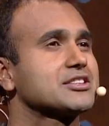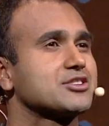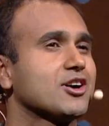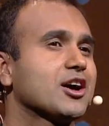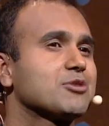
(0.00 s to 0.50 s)

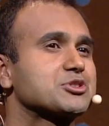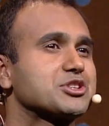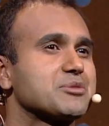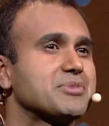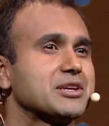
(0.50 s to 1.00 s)
this talk was
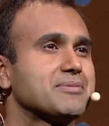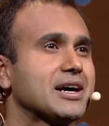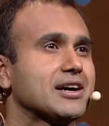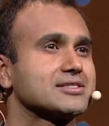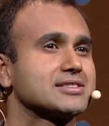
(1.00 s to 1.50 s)
going to be
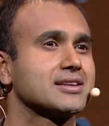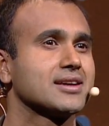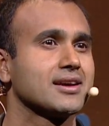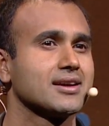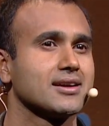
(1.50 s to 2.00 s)
about
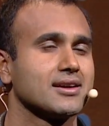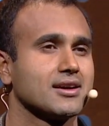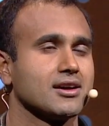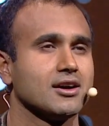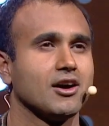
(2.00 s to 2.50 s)

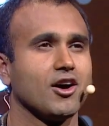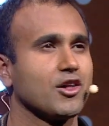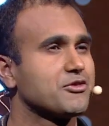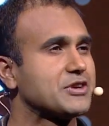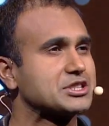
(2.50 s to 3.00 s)

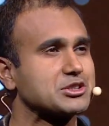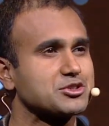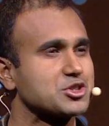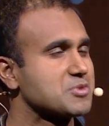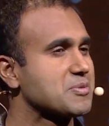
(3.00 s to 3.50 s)
all the
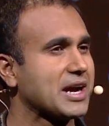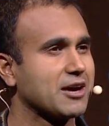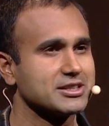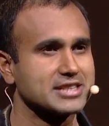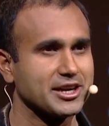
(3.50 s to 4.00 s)
physical
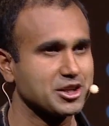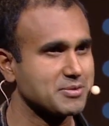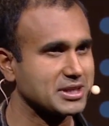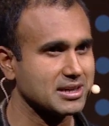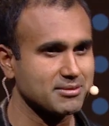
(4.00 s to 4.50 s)
superpowers. How do
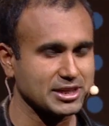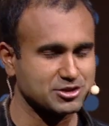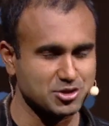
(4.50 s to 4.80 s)
you become like